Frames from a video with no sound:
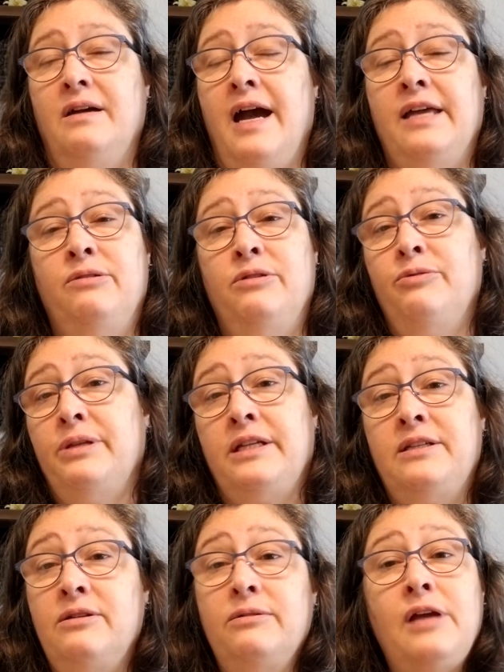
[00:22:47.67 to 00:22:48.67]
I don't
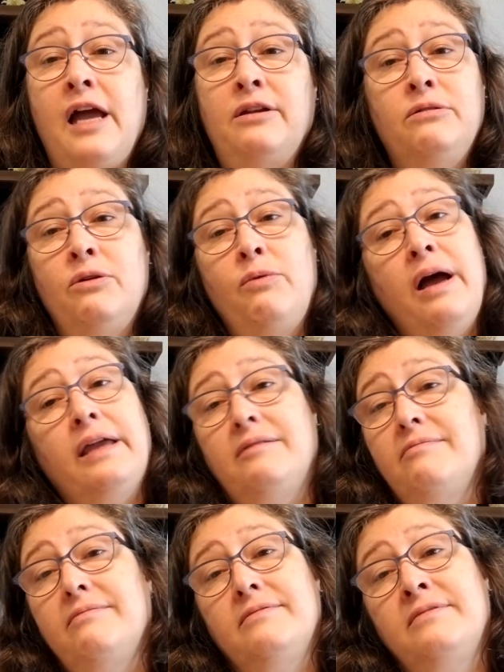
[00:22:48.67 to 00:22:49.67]
know why.
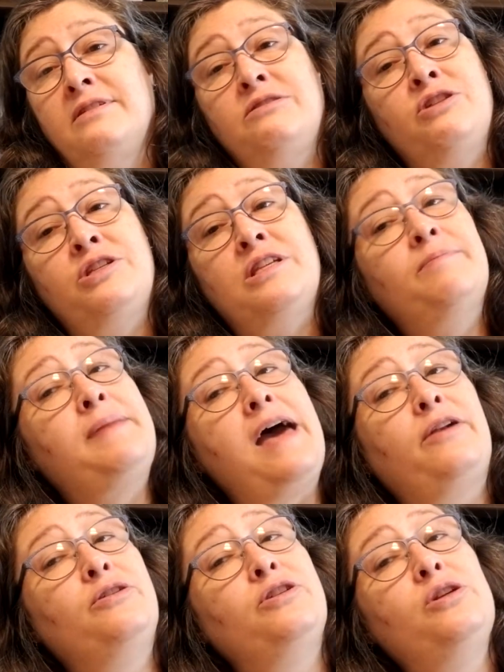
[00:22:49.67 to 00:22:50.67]
Just some
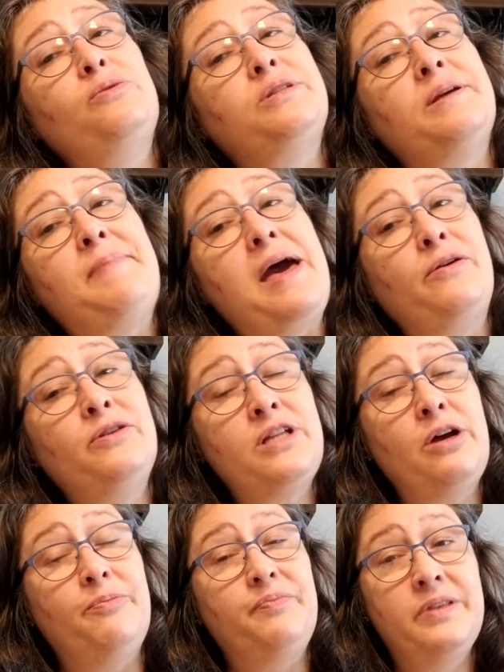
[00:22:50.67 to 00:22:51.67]
patterns do and some patterns don't.